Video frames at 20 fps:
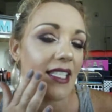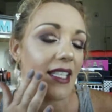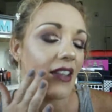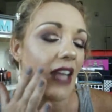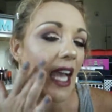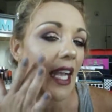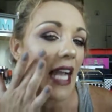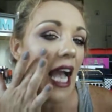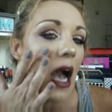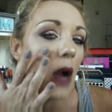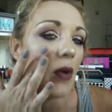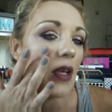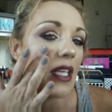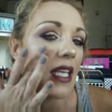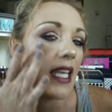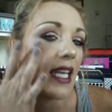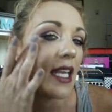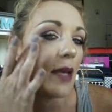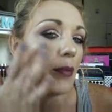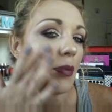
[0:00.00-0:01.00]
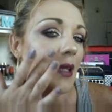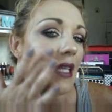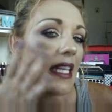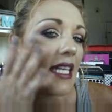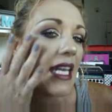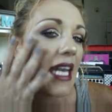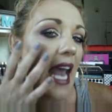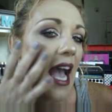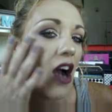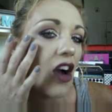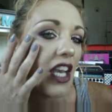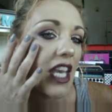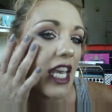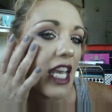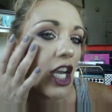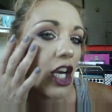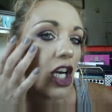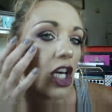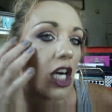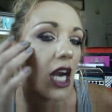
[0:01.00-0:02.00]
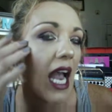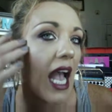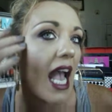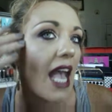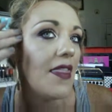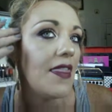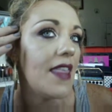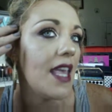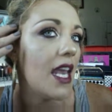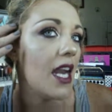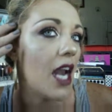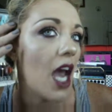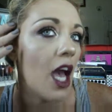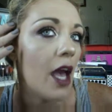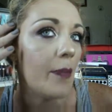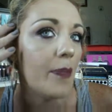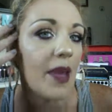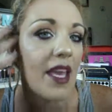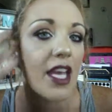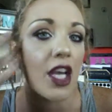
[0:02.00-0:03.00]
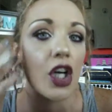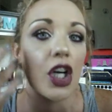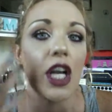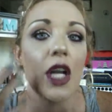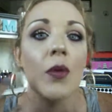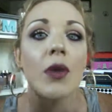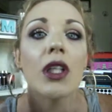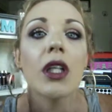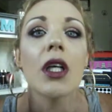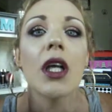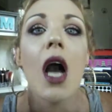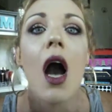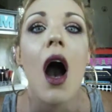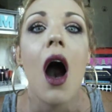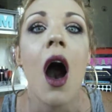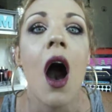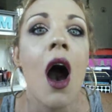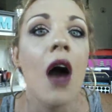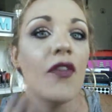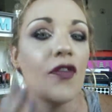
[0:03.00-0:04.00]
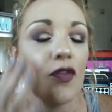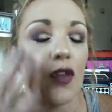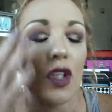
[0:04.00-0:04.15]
Like, I would get it blended out here, and then up here it would look awful.